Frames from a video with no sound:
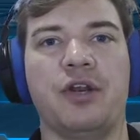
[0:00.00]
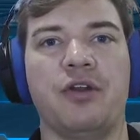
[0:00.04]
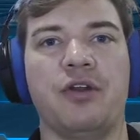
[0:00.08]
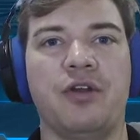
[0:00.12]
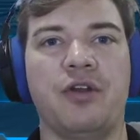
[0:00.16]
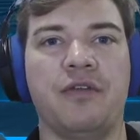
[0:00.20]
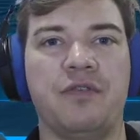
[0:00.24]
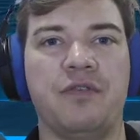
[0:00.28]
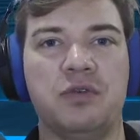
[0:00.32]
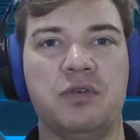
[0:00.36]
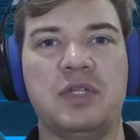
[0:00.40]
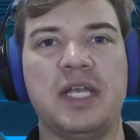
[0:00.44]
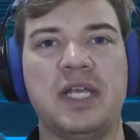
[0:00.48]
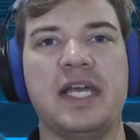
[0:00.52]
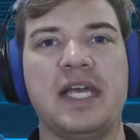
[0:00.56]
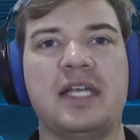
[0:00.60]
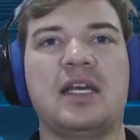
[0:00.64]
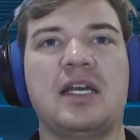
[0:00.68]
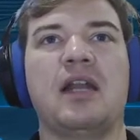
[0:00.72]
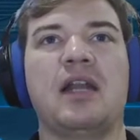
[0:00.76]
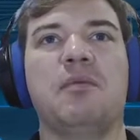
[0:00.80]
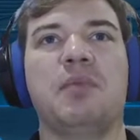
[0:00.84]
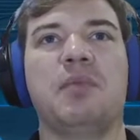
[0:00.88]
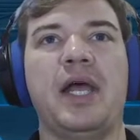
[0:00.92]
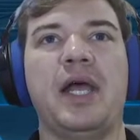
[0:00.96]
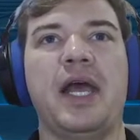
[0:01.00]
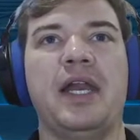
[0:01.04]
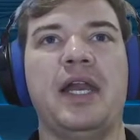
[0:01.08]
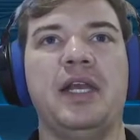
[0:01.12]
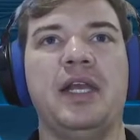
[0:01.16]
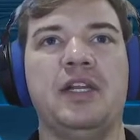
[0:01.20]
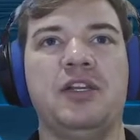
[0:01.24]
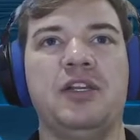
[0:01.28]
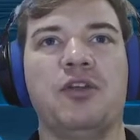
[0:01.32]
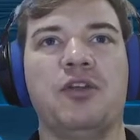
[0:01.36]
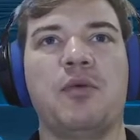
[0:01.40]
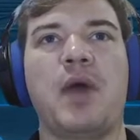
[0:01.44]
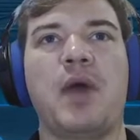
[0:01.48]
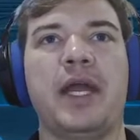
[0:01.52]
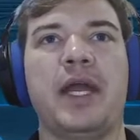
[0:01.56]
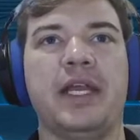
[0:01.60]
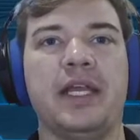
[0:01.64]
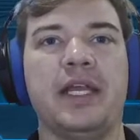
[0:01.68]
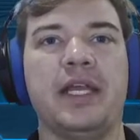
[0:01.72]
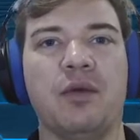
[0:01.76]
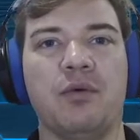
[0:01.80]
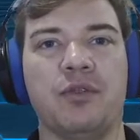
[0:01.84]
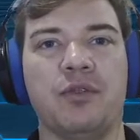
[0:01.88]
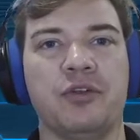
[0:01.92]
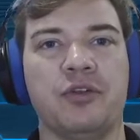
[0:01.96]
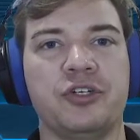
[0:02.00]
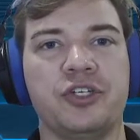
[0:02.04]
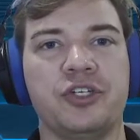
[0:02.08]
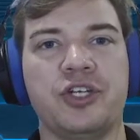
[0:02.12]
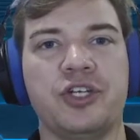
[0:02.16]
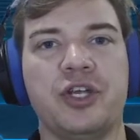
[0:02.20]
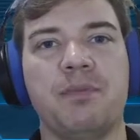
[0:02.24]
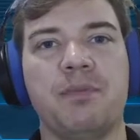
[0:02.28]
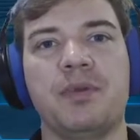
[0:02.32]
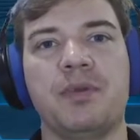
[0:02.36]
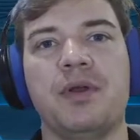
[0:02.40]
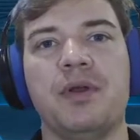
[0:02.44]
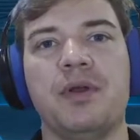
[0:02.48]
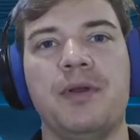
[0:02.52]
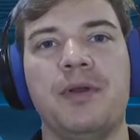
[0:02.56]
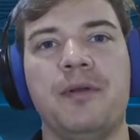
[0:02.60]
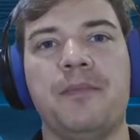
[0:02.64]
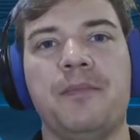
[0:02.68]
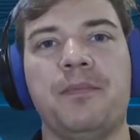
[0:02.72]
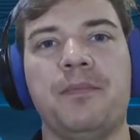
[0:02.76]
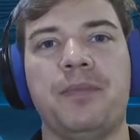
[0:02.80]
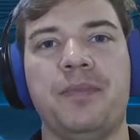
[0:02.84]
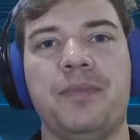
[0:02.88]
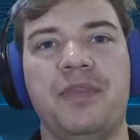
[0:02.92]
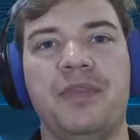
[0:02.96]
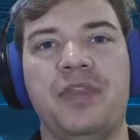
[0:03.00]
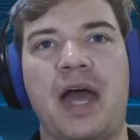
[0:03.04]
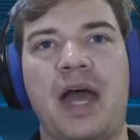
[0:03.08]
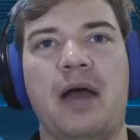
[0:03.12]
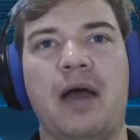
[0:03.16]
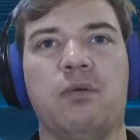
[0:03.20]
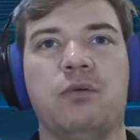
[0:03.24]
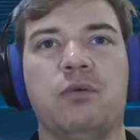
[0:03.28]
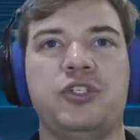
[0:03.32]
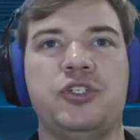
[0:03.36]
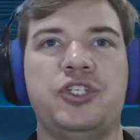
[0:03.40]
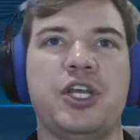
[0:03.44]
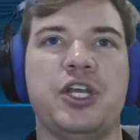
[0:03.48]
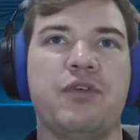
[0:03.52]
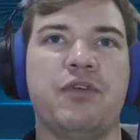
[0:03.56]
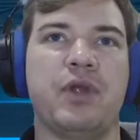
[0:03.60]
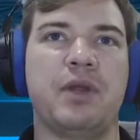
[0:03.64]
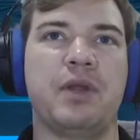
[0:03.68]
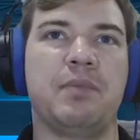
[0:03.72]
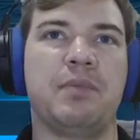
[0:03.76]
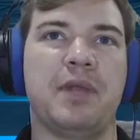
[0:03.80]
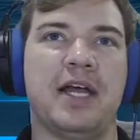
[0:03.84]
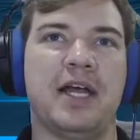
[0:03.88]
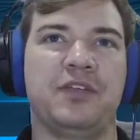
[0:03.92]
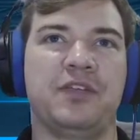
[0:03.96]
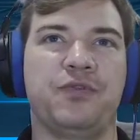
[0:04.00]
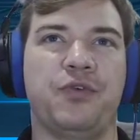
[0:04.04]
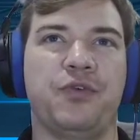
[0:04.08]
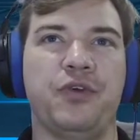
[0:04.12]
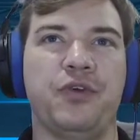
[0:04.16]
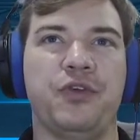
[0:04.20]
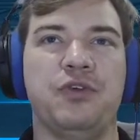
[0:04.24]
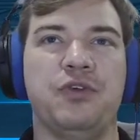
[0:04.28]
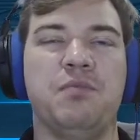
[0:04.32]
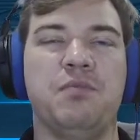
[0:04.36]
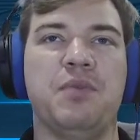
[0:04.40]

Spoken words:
or if you land on a planet and you're mining it with your ship, that will generate plats for you.